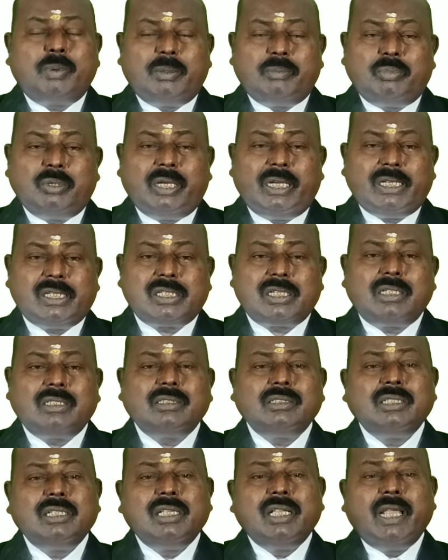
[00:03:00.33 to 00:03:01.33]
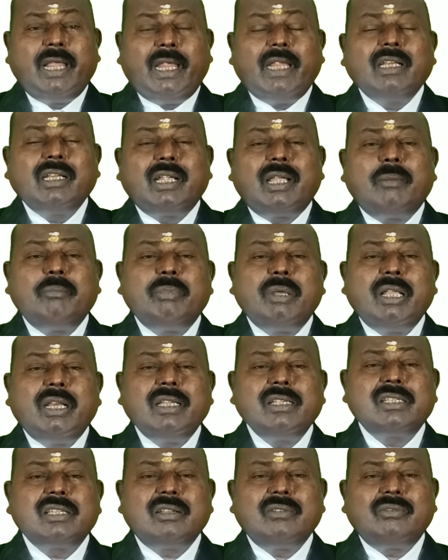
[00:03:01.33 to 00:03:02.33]
population in
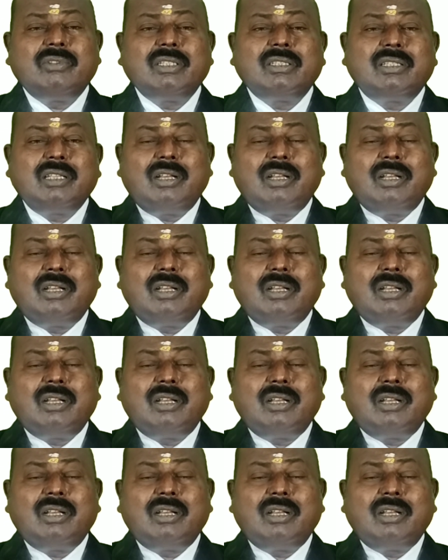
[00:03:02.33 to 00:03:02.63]
comparison with